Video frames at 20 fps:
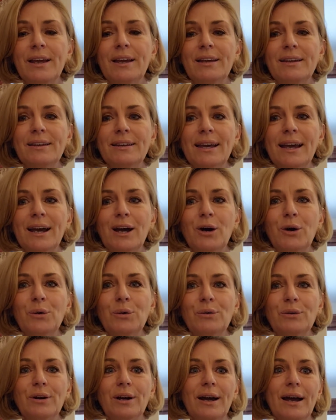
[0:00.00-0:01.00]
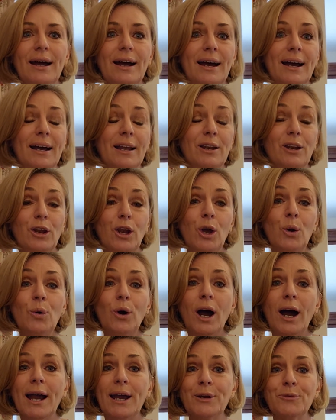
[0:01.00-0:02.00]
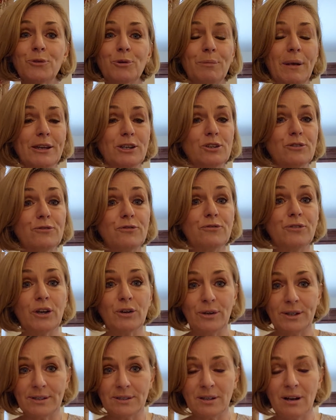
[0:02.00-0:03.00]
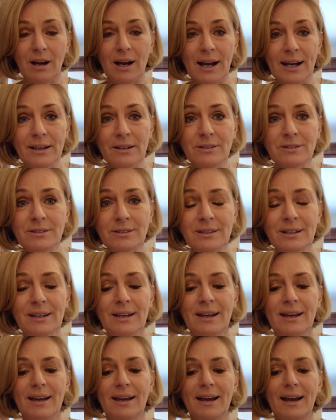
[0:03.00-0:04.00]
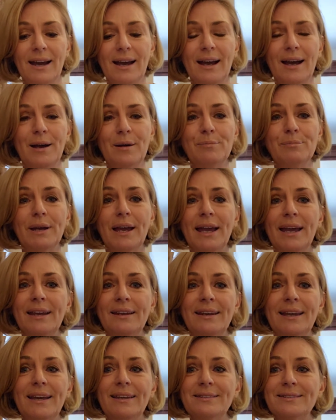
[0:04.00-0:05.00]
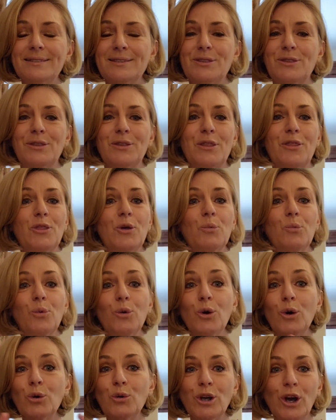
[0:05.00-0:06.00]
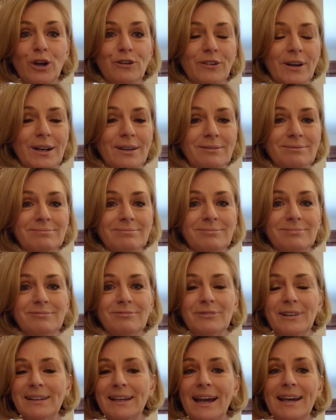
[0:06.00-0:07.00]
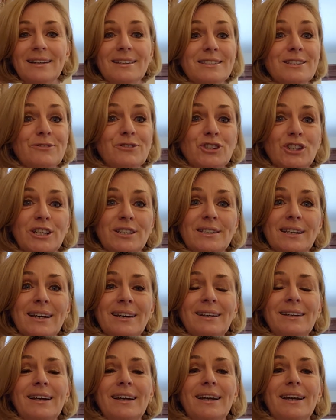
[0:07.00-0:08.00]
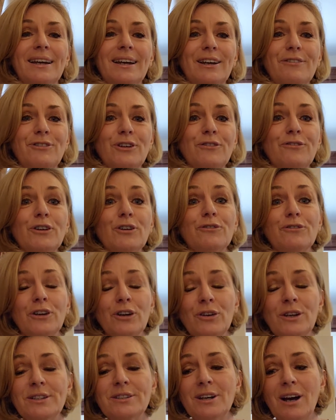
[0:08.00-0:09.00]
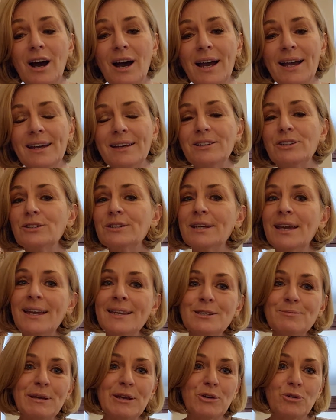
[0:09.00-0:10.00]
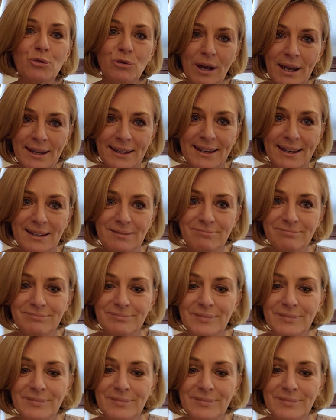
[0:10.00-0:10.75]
Now, low iron will make you very tired, and as the world over, regardless of gender, if you feel very tired, you tend to be cranky.